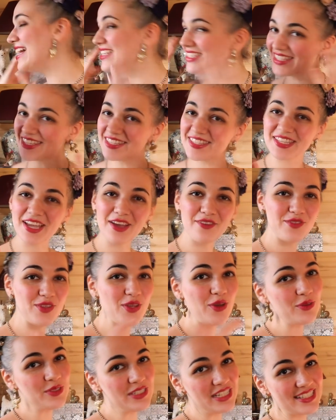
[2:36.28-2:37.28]
And since I've
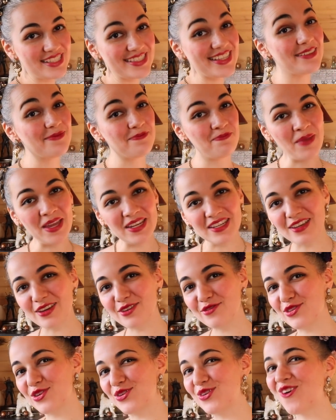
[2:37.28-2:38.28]
noticed that many
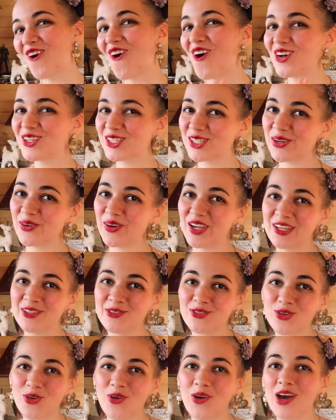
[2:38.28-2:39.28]
of you also
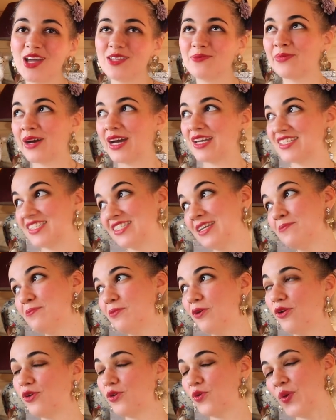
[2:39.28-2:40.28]
enjoyed my
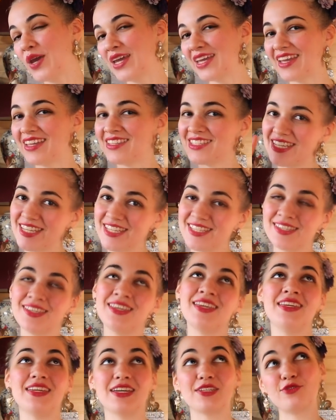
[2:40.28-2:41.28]
simple, quick and easy,
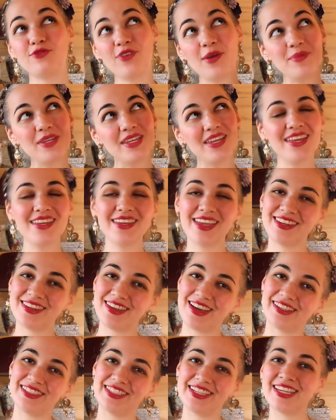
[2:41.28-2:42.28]
yet feminine
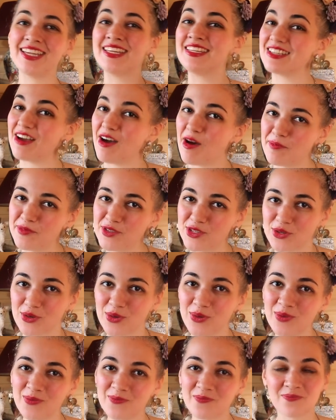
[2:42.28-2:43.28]
and elegant
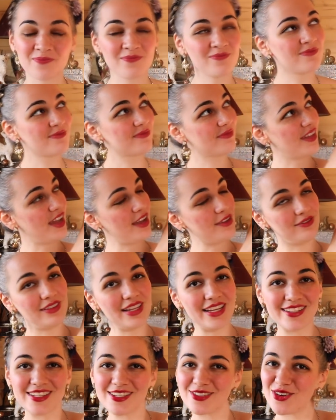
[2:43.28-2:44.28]
updo, I've
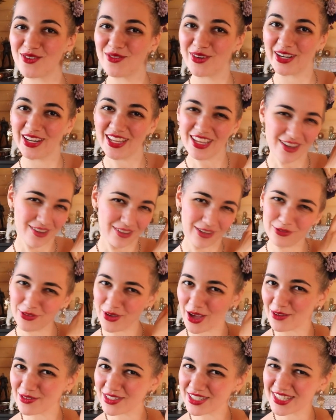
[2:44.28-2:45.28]
linked it over here if
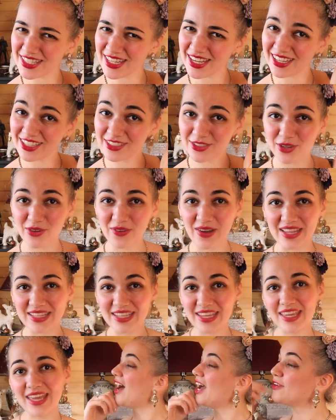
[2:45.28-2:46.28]
you haven't seen it
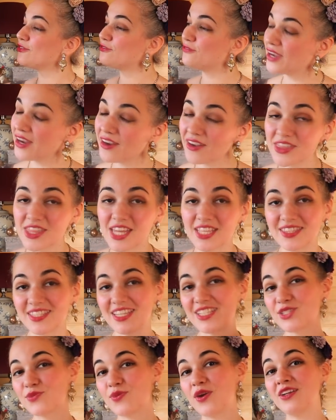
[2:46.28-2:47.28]
already. I figured that
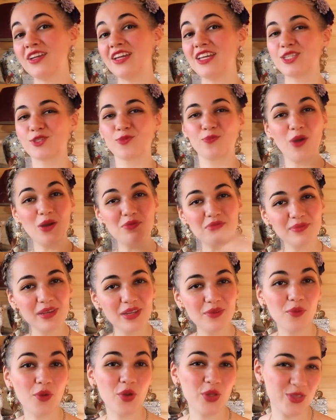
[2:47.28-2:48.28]
this one is
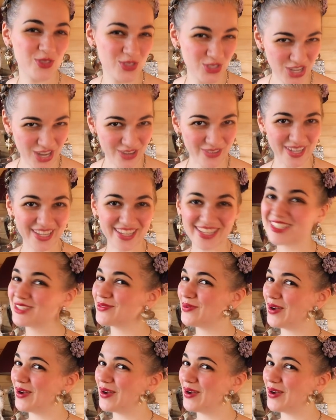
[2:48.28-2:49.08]
probably worth sharing as